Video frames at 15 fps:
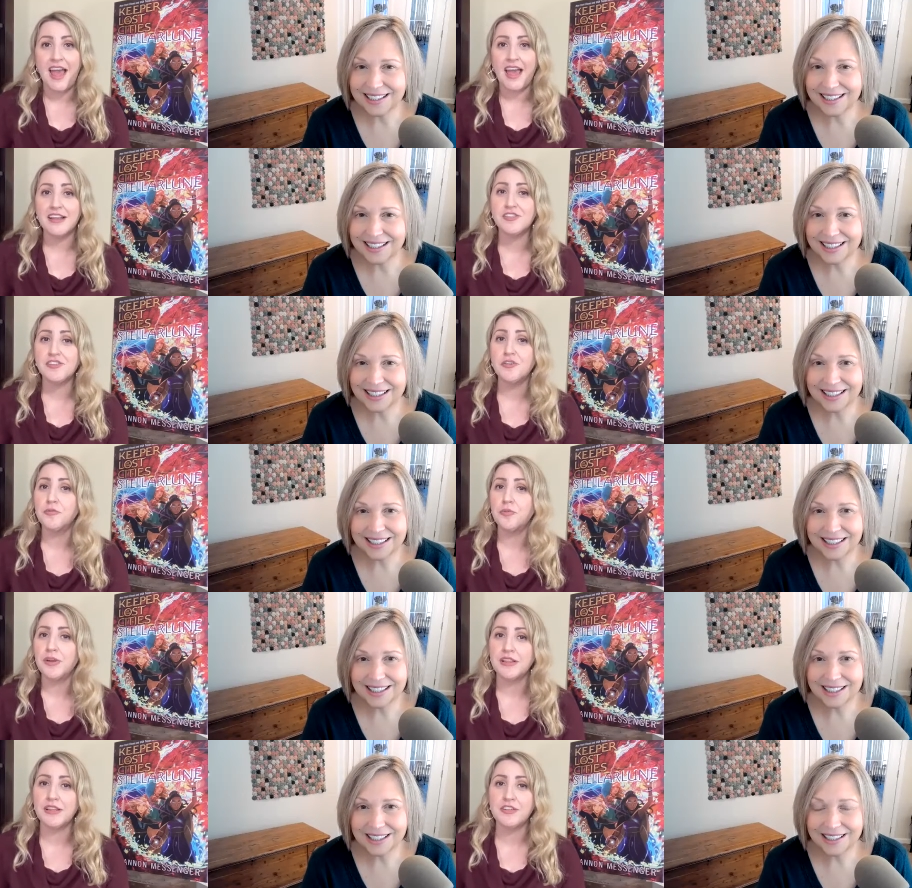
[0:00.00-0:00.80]
Speaker 1: And
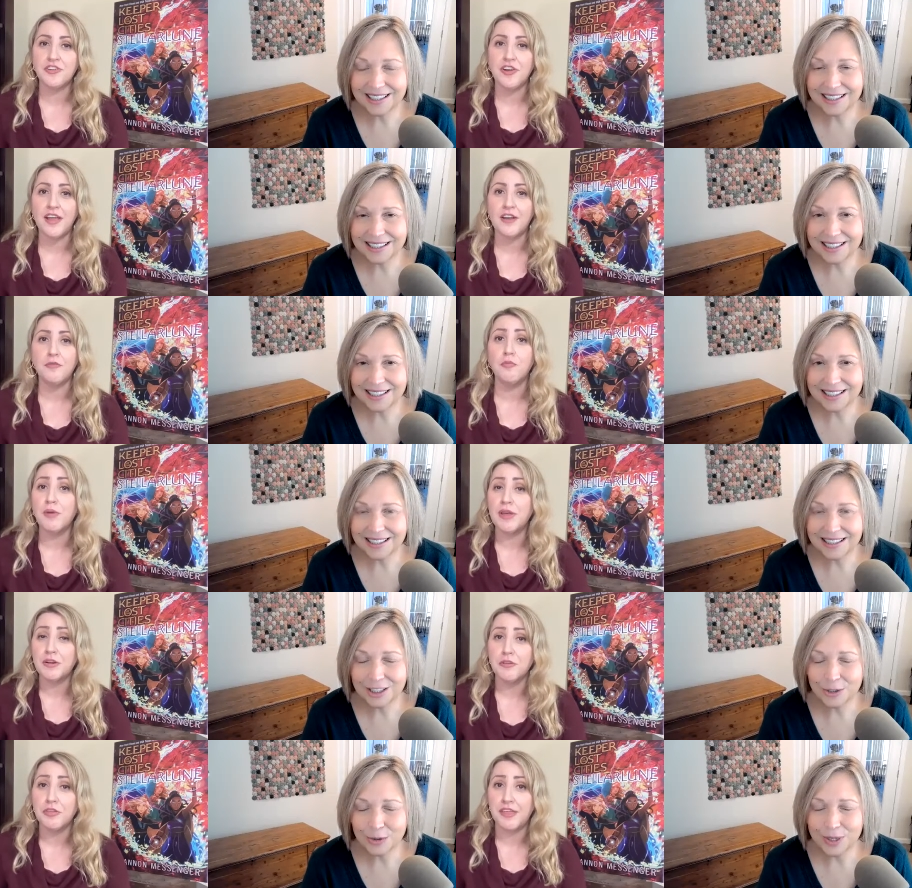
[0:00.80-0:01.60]
so really try to
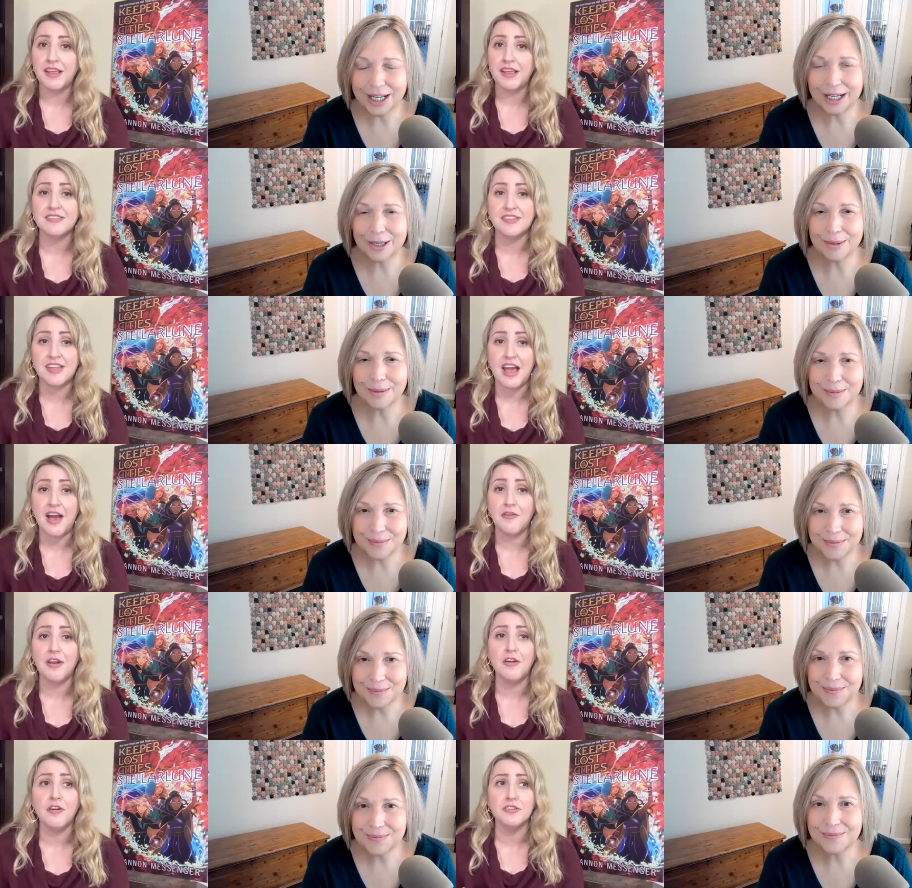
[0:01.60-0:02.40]
whittle things
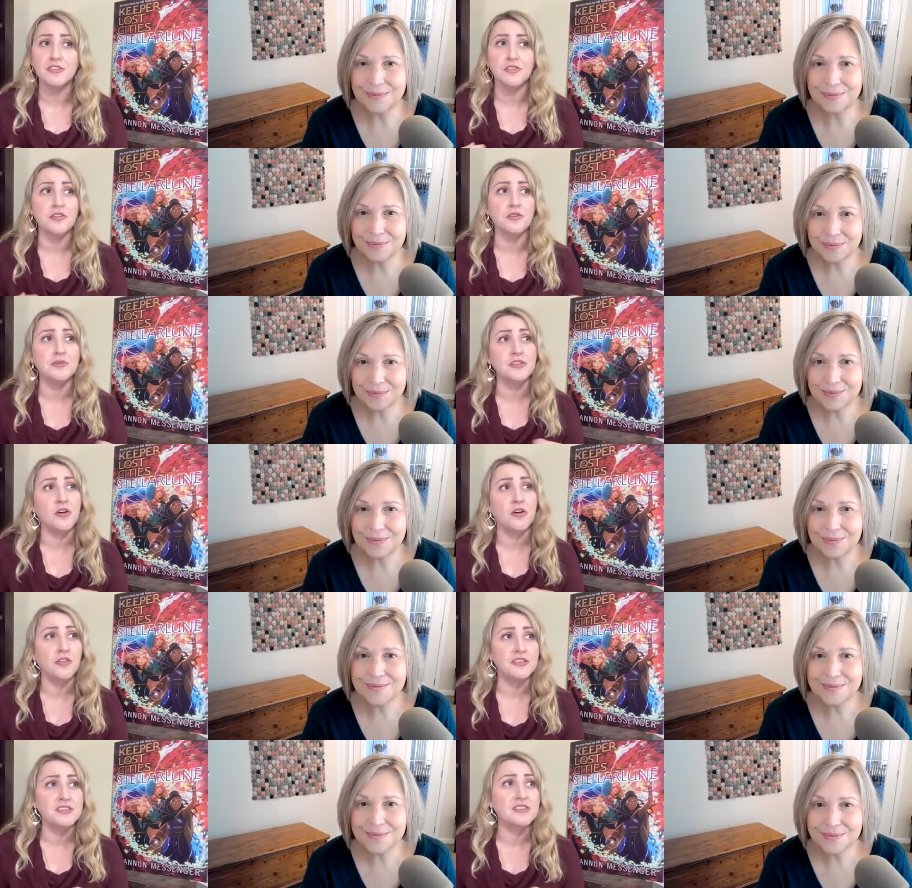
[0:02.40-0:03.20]
down. And also there was
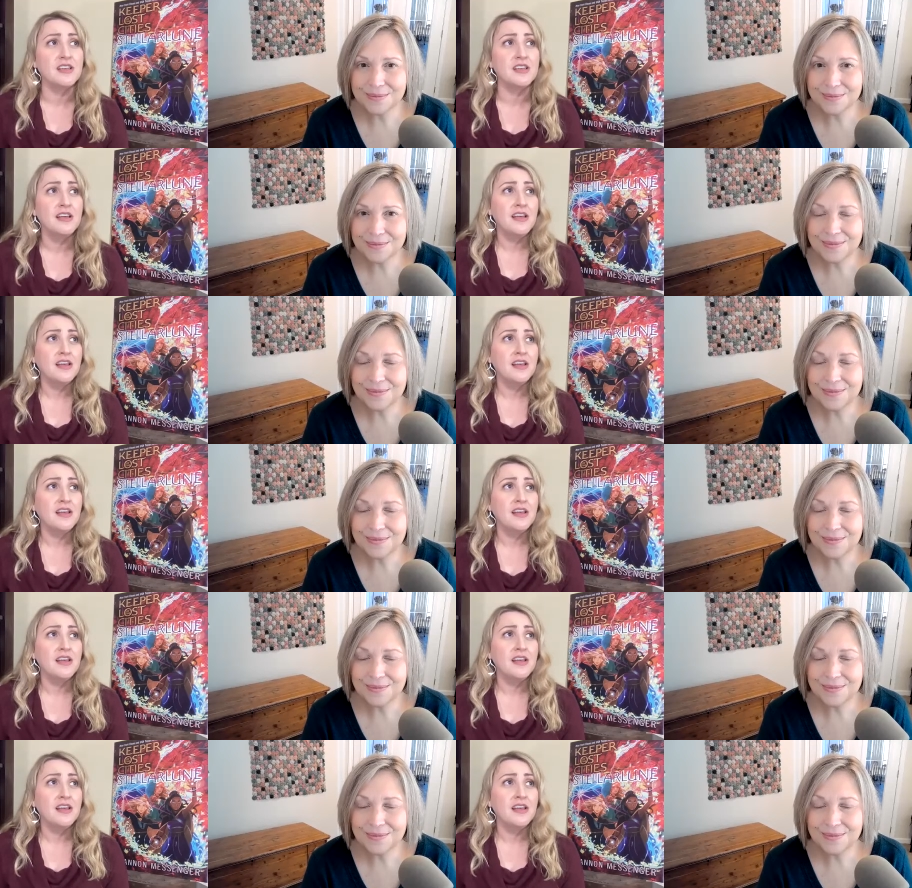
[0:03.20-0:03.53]
all this,